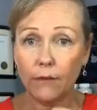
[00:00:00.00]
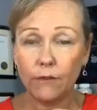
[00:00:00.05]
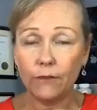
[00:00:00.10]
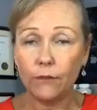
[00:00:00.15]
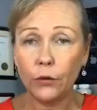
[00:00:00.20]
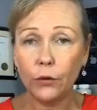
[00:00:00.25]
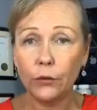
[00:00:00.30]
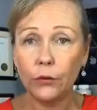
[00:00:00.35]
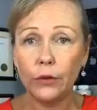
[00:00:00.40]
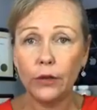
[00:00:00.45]

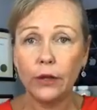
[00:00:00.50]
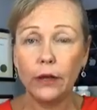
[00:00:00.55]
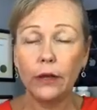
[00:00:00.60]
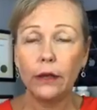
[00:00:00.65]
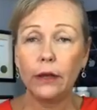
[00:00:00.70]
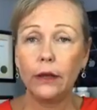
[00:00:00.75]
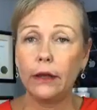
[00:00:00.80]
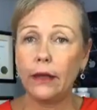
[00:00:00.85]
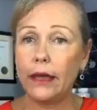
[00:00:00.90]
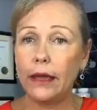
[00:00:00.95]
food
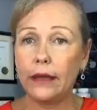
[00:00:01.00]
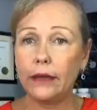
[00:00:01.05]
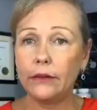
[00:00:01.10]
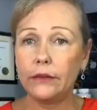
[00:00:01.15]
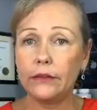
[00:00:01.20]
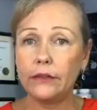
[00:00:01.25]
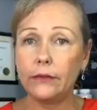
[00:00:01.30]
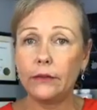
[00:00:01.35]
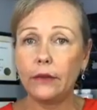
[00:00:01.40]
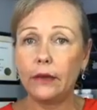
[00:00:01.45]

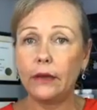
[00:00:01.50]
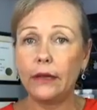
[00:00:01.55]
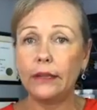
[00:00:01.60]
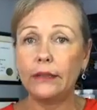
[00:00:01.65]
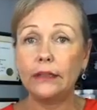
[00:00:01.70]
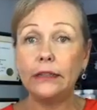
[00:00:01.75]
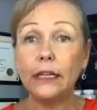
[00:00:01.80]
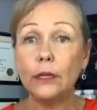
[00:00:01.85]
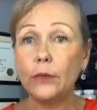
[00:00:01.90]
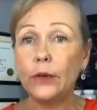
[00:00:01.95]
and
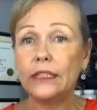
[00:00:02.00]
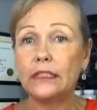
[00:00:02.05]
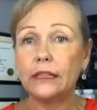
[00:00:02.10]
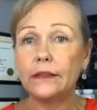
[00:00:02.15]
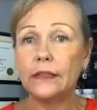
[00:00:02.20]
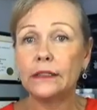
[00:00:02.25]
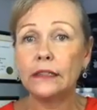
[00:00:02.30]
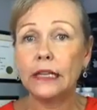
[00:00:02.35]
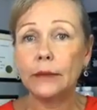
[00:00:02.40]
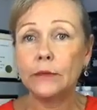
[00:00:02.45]
liquids
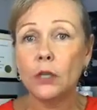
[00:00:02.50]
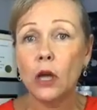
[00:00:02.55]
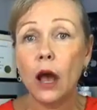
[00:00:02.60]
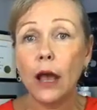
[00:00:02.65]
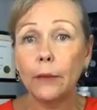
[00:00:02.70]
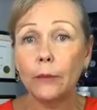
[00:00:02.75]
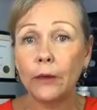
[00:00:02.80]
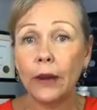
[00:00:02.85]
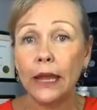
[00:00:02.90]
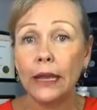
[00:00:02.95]
at the same
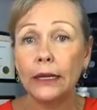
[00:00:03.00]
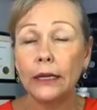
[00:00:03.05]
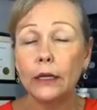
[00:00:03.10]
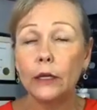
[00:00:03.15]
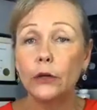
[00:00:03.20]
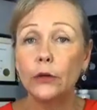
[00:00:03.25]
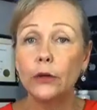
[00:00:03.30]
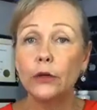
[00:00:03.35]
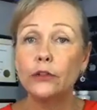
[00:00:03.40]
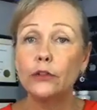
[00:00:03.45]
time, right?
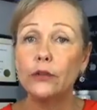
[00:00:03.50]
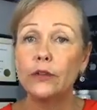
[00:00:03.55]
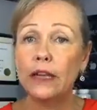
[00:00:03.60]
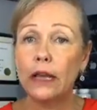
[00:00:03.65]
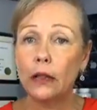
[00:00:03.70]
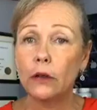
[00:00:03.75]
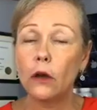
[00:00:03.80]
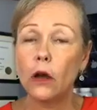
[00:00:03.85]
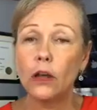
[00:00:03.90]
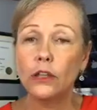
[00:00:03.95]
So the
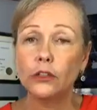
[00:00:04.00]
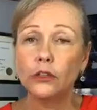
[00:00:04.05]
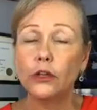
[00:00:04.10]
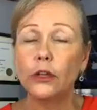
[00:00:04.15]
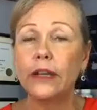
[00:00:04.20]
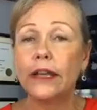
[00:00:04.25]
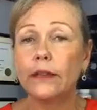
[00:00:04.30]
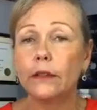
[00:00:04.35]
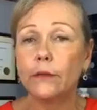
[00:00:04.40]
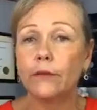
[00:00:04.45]
alcohol is
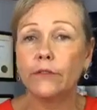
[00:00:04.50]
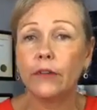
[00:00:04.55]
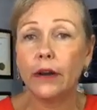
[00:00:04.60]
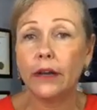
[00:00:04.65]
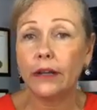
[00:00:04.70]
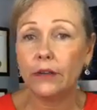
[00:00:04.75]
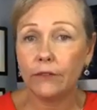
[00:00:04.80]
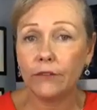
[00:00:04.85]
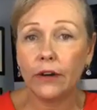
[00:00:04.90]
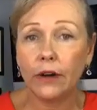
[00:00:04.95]
going to hit them
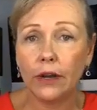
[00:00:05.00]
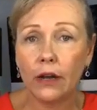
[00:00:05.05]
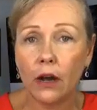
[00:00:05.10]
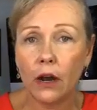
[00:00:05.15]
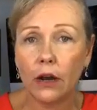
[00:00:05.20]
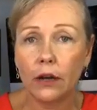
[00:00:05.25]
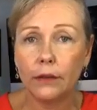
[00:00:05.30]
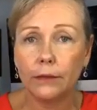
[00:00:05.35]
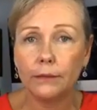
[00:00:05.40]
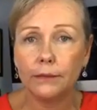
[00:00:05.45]
very, very
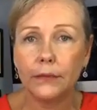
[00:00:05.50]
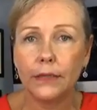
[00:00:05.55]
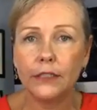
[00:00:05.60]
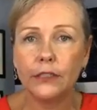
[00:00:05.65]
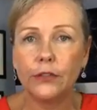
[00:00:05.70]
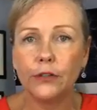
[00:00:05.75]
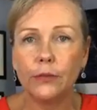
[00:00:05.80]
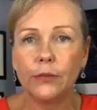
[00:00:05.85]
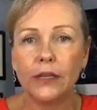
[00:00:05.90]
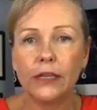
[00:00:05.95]
hard.
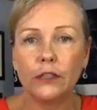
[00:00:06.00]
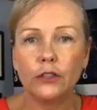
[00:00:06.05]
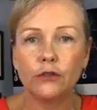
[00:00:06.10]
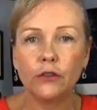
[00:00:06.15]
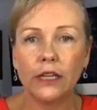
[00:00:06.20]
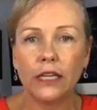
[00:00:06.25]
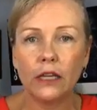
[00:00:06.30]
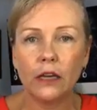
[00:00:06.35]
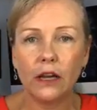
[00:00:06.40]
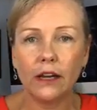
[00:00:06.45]
It's going to be
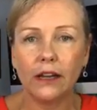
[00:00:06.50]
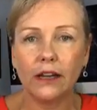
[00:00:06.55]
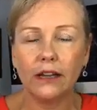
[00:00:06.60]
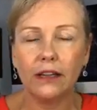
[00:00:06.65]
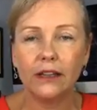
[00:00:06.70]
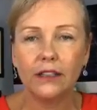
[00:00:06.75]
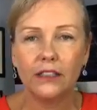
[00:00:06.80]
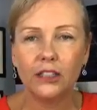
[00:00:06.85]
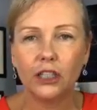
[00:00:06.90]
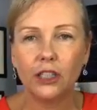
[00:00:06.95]
drinking on
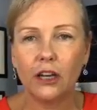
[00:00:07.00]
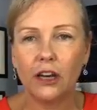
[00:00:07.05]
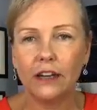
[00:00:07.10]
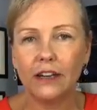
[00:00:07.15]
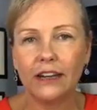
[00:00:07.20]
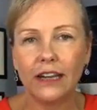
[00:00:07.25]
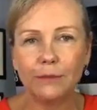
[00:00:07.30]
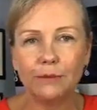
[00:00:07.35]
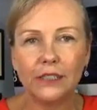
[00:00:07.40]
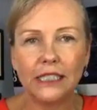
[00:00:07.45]

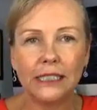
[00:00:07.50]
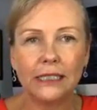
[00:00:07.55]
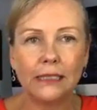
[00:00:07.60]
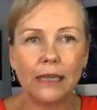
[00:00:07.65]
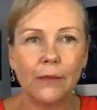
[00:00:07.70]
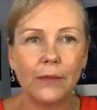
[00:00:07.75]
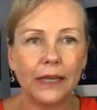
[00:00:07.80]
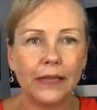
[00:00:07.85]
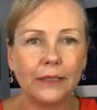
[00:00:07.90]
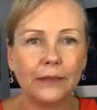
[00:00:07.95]
an empty
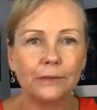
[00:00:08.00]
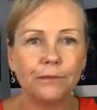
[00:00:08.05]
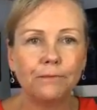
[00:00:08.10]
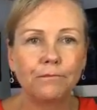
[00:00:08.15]
stomach.